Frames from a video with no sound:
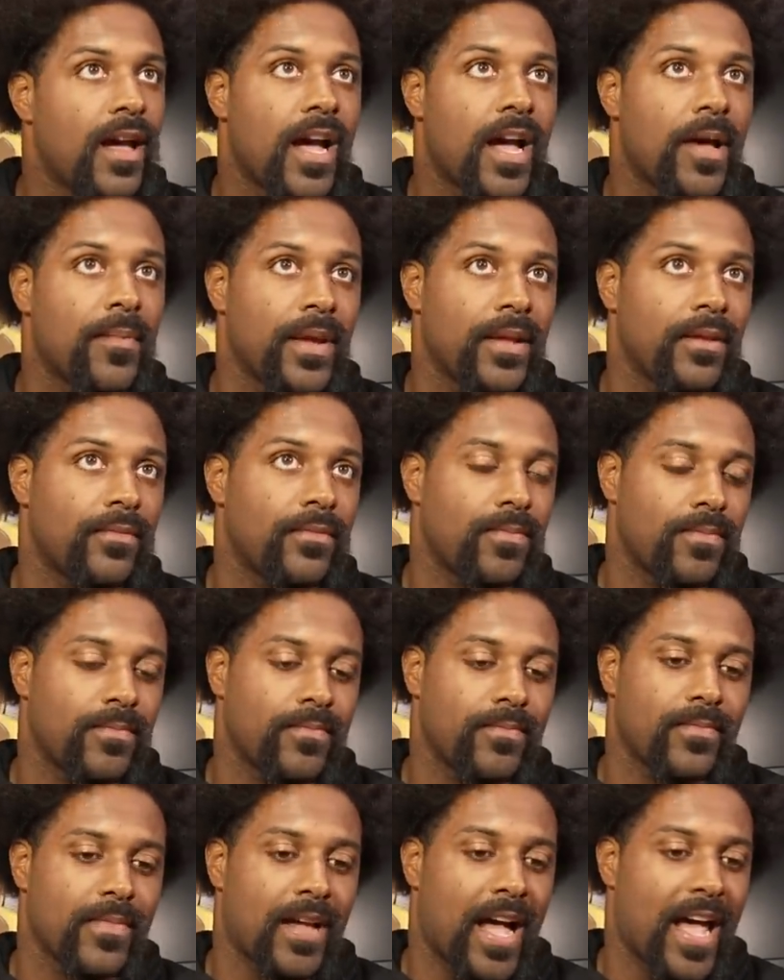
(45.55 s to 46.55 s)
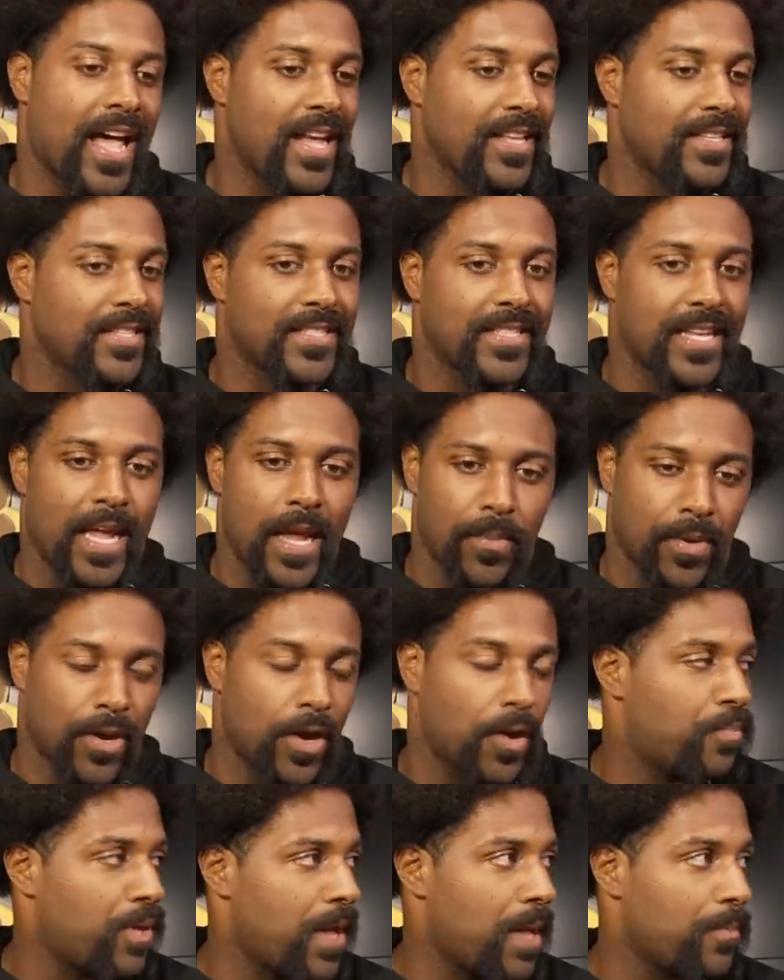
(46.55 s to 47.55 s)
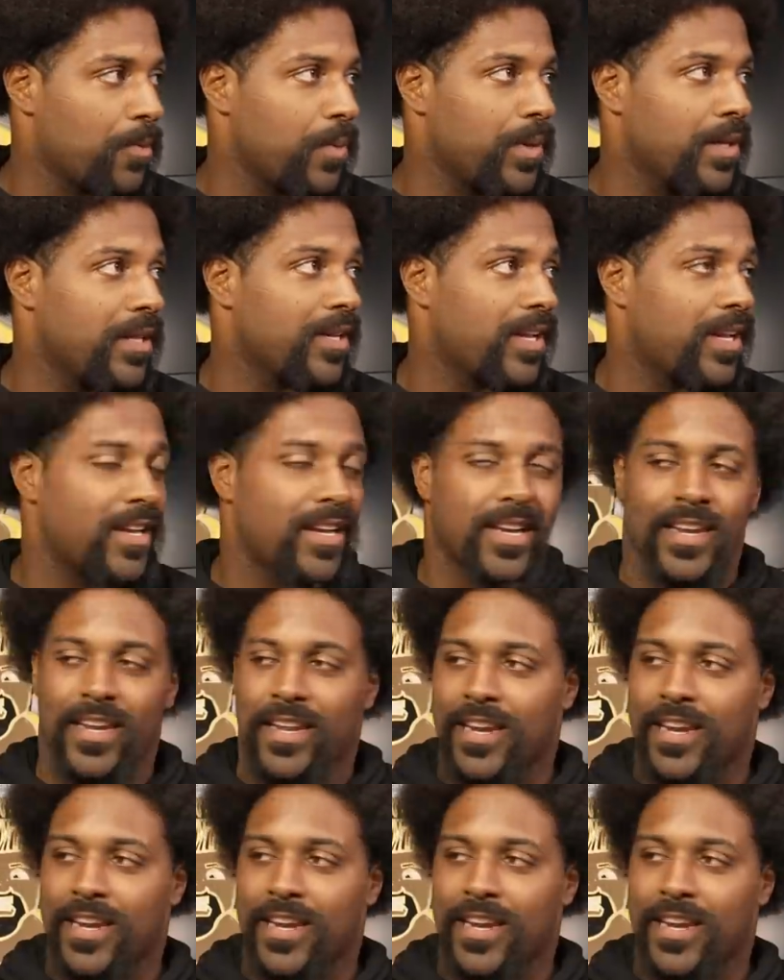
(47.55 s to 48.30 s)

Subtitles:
I mean, I hate to say it, but on paper we look good,